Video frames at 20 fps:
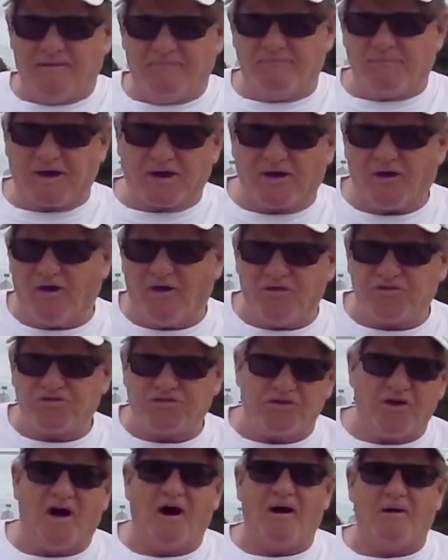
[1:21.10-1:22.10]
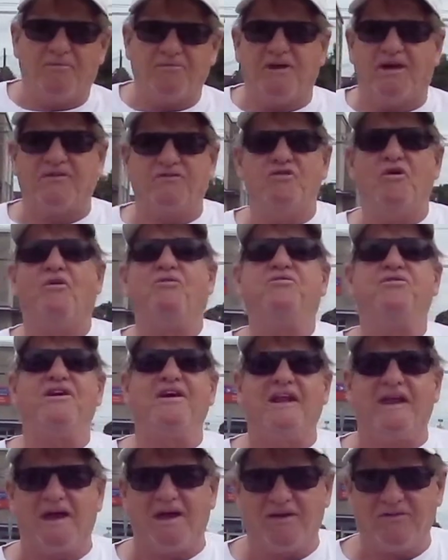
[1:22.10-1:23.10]
Because snobs has no
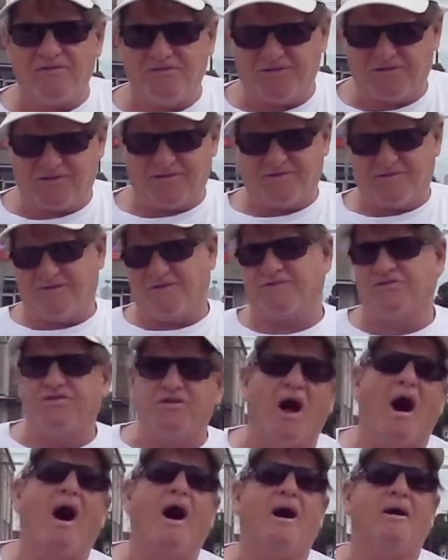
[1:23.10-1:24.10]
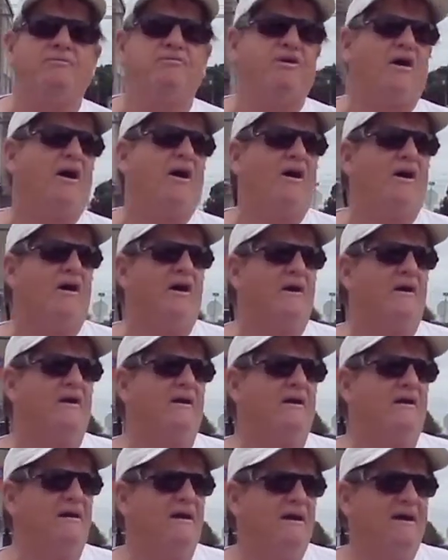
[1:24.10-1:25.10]
feelings. Snobs are
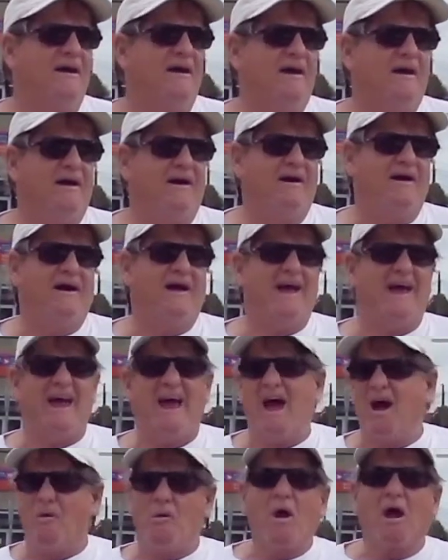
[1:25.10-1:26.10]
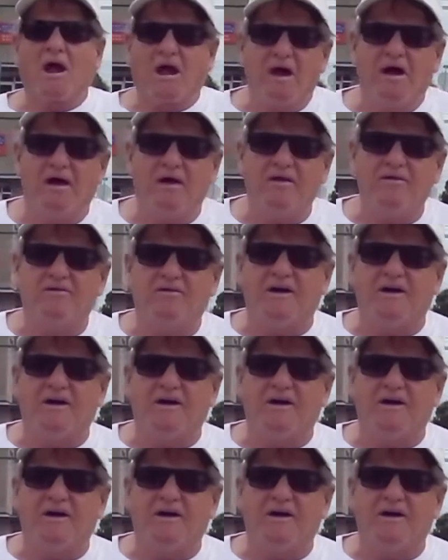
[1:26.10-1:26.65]
arrogant.